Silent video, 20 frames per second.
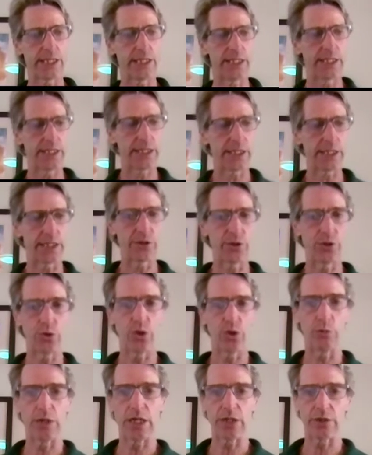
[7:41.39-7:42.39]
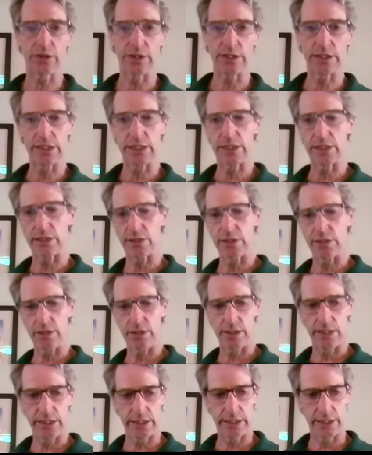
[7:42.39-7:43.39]
and knew about the
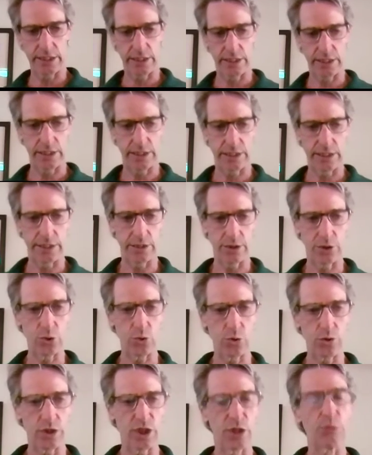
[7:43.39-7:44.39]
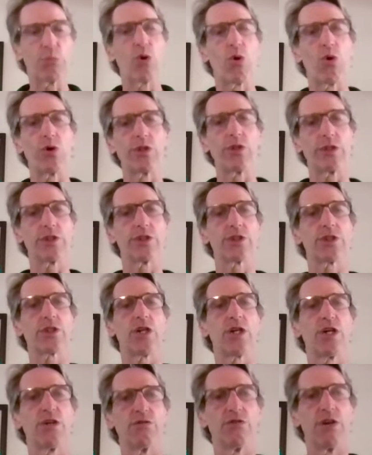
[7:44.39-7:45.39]
deal and knew the importance
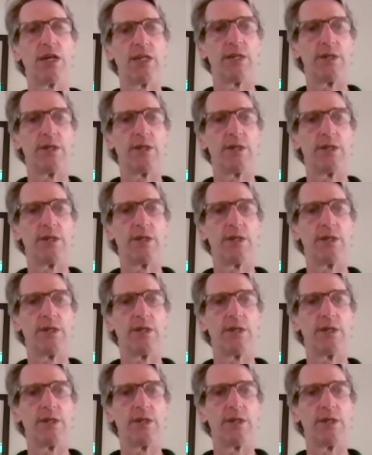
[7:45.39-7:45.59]
of,